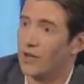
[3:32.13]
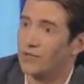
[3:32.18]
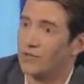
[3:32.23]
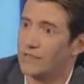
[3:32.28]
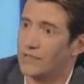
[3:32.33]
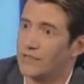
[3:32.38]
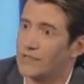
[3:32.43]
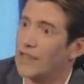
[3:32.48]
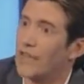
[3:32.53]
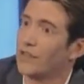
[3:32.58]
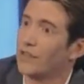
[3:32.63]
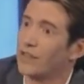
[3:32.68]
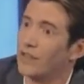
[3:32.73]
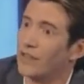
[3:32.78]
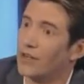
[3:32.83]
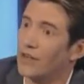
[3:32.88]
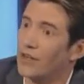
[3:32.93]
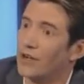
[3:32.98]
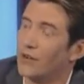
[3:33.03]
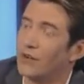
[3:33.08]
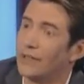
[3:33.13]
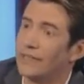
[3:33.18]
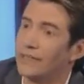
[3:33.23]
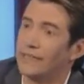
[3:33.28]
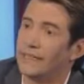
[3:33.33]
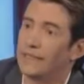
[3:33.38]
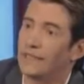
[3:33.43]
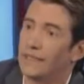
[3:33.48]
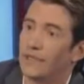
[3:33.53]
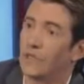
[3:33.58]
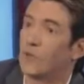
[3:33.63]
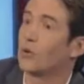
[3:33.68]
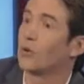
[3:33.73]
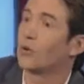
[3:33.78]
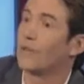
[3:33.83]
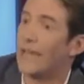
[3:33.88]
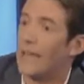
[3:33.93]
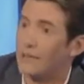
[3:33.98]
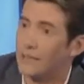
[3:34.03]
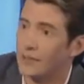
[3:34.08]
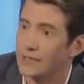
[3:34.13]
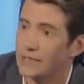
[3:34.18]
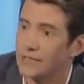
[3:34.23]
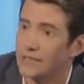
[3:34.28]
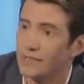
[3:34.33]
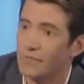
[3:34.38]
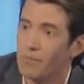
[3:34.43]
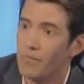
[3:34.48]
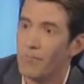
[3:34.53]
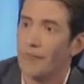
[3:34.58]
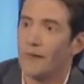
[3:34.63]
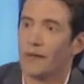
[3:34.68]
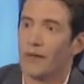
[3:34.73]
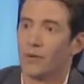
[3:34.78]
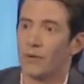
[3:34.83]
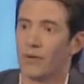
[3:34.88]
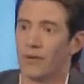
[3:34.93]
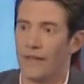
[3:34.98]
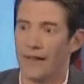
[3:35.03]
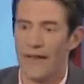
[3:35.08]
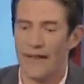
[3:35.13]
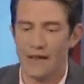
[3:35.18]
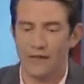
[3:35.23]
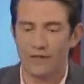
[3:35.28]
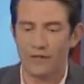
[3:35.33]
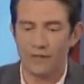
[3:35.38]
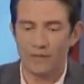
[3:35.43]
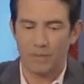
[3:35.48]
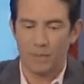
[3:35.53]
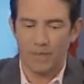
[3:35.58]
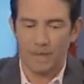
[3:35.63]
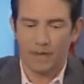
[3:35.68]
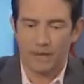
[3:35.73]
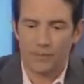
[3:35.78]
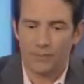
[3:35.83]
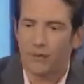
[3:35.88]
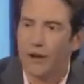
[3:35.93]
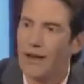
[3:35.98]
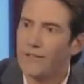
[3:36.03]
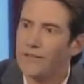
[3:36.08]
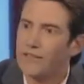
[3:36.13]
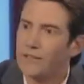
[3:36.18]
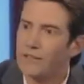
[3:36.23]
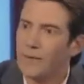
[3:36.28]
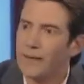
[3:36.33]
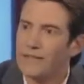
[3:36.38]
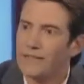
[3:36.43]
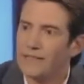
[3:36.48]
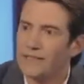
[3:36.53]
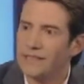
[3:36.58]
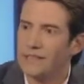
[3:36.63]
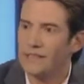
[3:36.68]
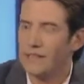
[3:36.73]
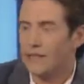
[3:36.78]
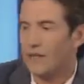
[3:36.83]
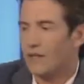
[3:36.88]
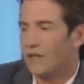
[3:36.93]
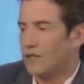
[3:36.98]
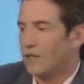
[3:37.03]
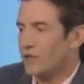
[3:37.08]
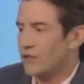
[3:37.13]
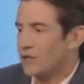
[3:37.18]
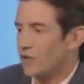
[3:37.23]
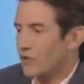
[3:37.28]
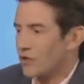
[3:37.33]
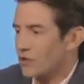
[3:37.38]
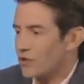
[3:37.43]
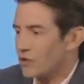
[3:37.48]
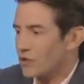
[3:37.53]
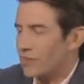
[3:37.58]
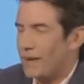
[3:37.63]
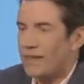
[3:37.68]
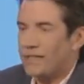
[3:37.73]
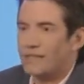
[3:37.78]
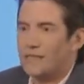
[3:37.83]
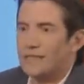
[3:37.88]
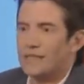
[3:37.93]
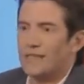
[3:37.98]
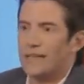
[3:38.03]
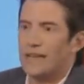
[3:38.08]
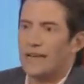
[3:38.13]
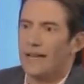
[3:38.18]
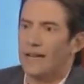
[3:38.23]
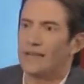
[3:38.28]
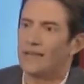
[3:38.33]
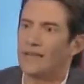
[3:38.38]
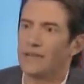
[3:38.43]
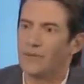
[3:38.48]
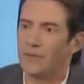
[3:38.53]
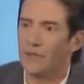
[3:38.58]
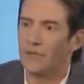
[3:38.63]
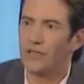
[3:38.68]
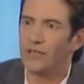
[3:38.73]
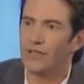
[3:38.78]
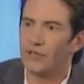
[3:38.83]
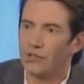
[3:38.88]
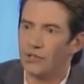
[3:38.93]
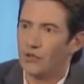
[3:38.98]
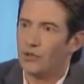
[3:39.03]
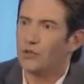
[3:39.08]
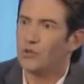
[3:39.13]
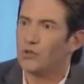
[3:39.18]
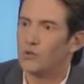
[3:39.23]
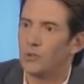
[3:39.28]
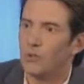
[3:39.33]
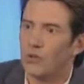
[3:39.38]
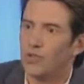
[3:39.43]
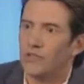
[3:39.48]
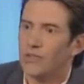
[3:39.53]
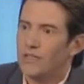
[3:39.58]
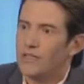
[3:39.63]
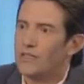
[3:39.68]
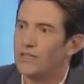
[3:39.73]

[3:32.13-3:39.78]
offices not long ago in Coral Gables, where they have private spaces, social spaces, and the ability to choose where you